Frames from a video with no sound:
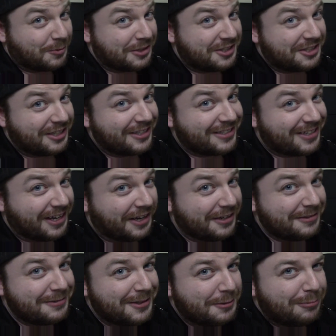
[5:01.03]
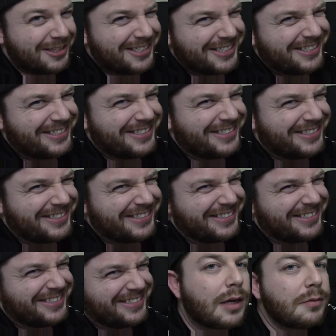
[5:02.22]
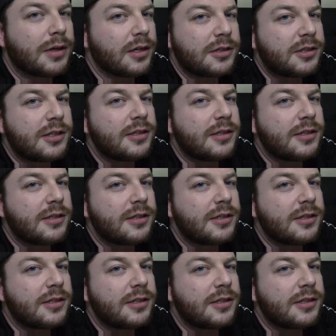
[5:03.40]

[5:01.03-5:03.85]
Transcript: what she said. Okay, she